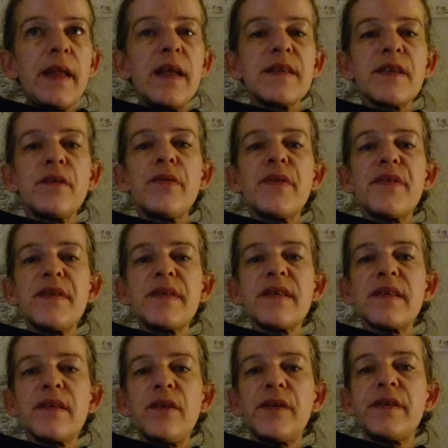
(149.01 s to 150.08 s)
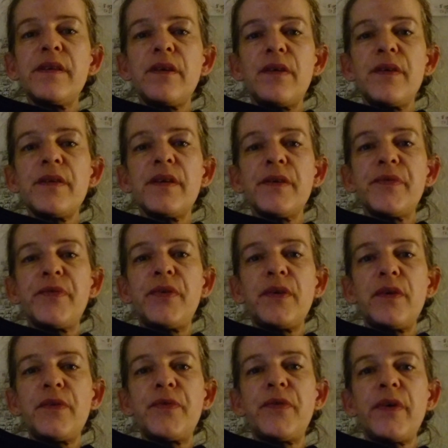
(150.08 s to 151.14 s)
So this is not in order
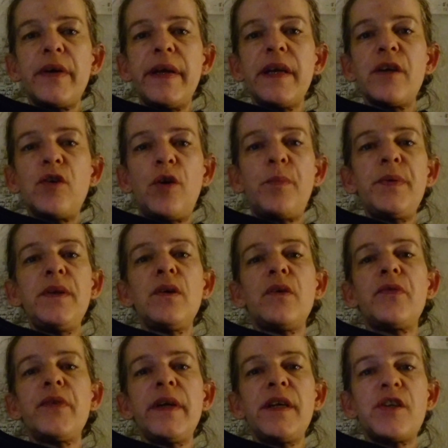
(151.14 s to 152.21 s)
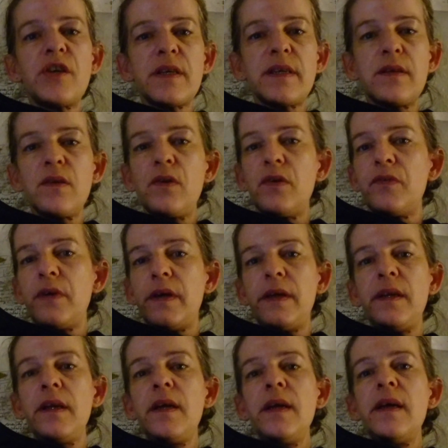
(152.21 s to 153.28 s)
for a copy of a Jackson
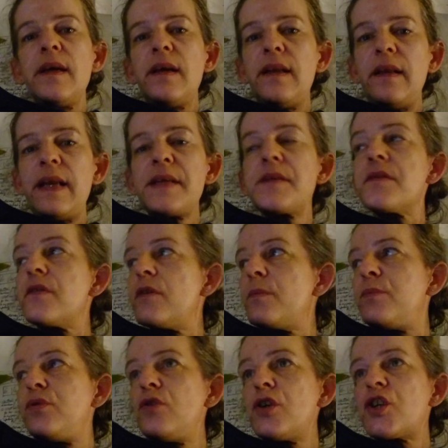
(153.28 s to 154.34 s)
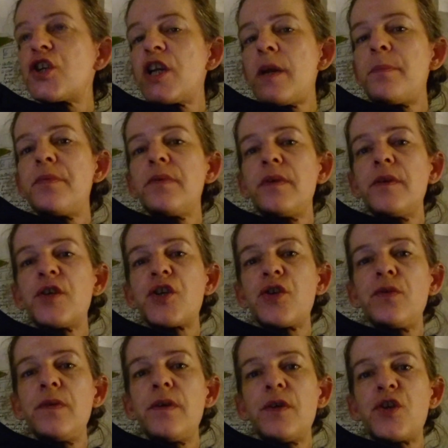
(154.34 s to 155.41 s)
Irvine. Let the poor chap
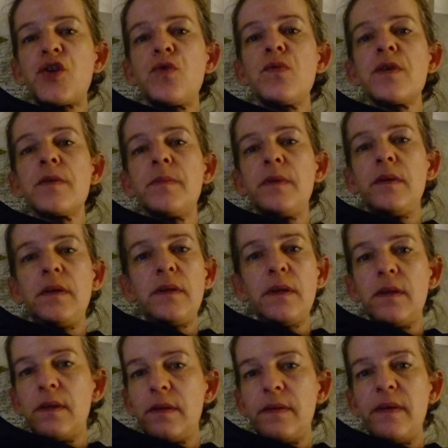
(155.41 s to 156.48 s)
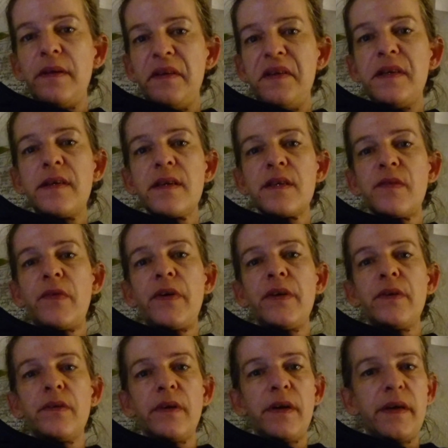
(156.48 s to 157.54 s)
choosable lead his very
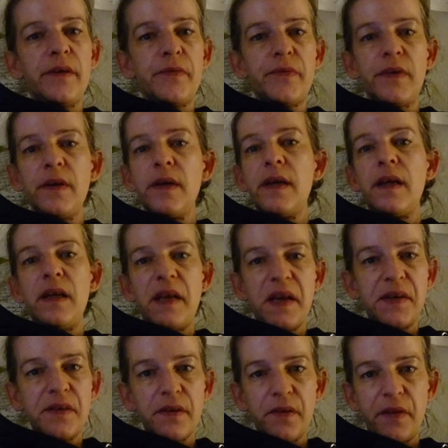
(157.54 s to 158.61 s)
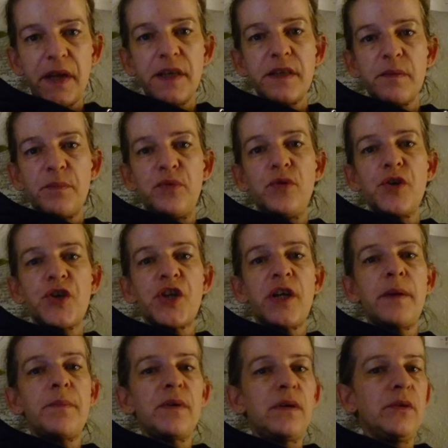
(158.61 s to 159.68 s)
own life. Let that poor
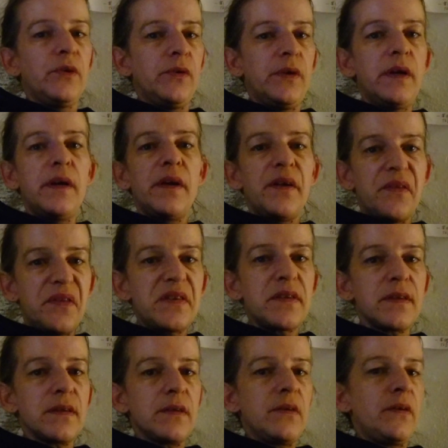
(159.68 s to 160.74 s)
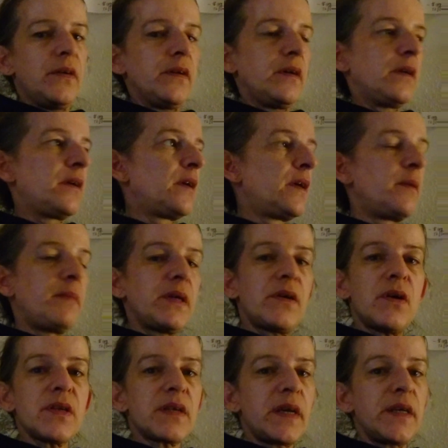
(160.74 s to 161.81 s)
chap alone. This is in order,
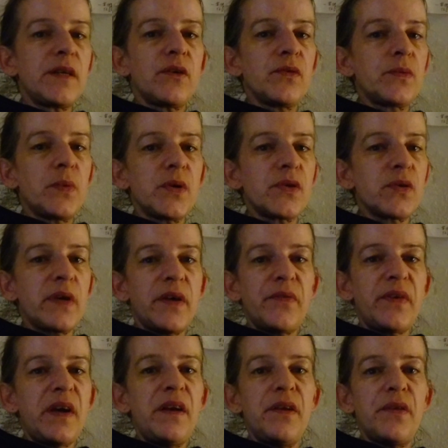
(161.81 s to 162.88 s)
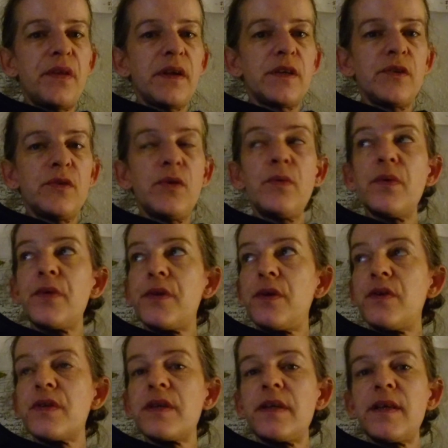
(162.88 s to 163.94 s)
because I don't want to have anything to do with
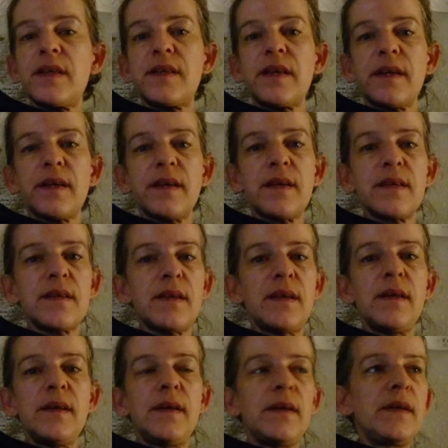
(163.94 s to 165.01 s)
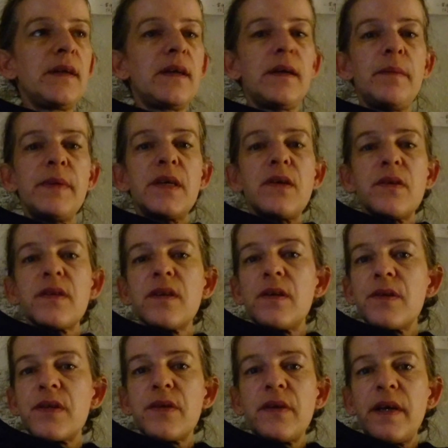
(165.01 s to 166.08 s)
those undertakings. Because
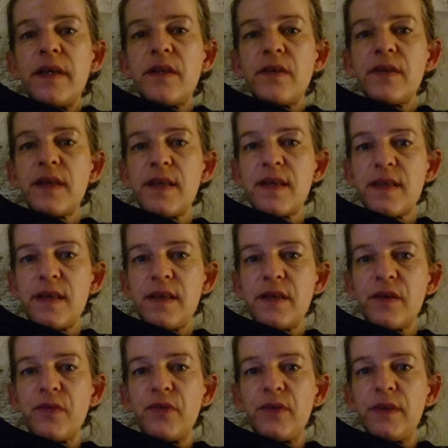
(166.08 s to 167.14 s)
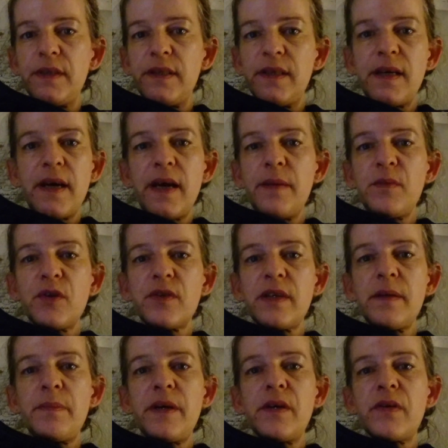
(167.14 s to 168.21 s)
also I don't understand it fully. I'm not
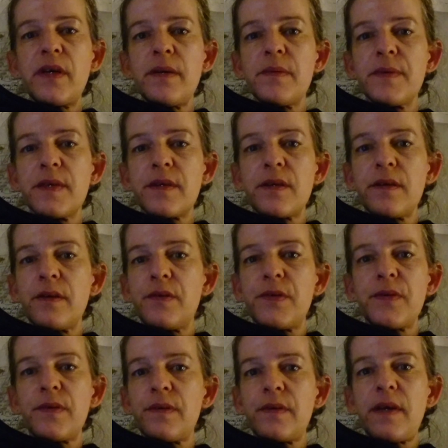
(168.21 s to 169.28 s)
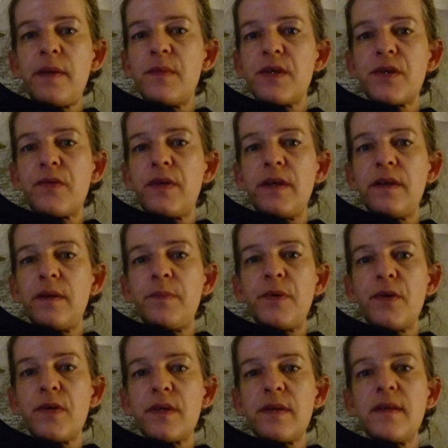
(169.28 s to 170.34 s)
a biochemist, chemistry
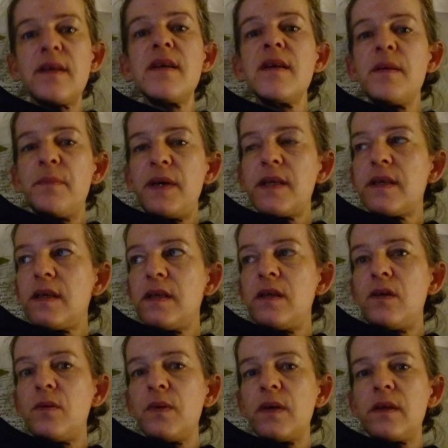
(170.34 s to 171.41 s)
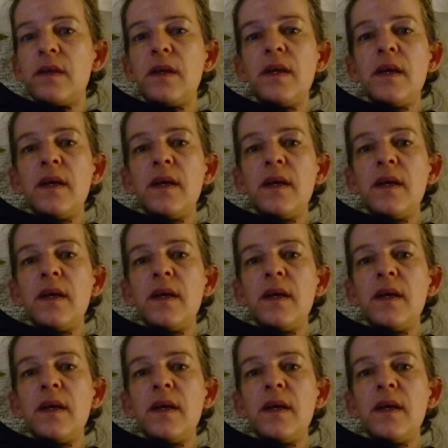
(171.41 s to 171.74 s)
person, but I know one.